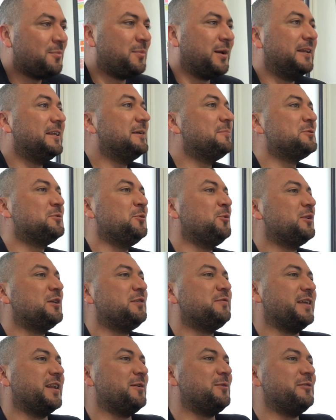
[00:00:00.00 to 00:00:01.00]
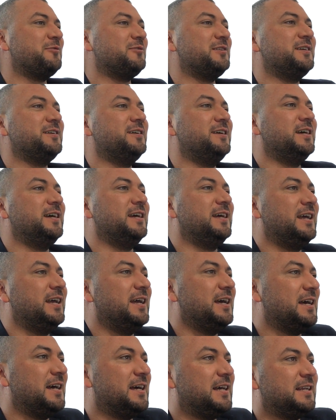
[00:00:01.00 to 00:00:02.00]
My name is Hudayfa Nawafle,
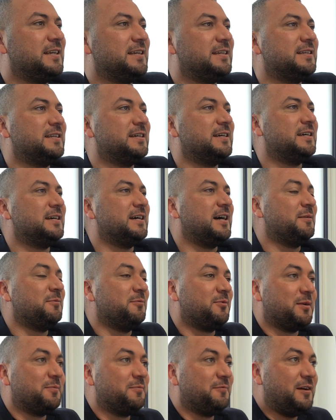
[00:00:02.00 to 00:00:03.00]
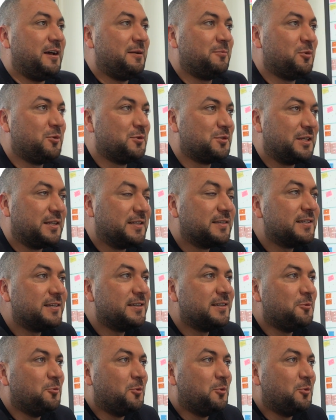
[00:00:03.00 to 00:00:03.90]
and I'm from VAM Consulting.